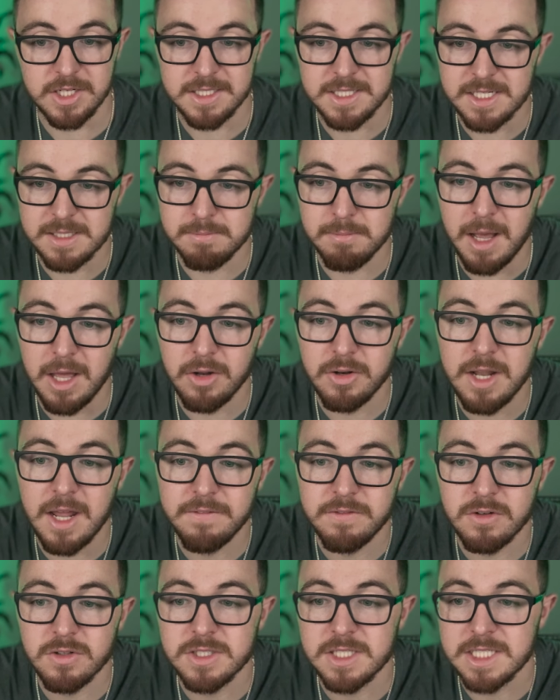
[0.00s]
It is modeled
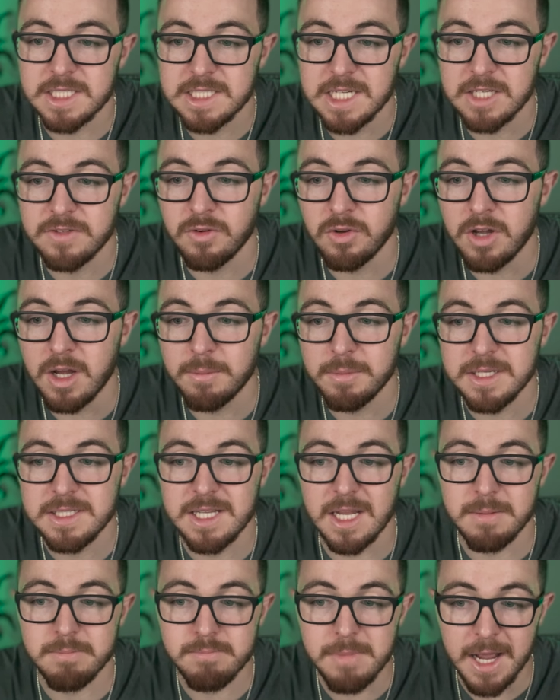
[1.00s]
after successful companies
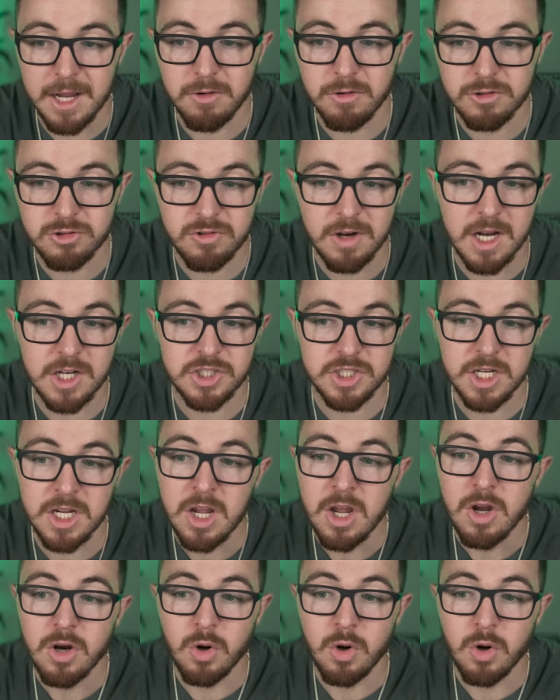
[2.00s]
like MicroStrategy.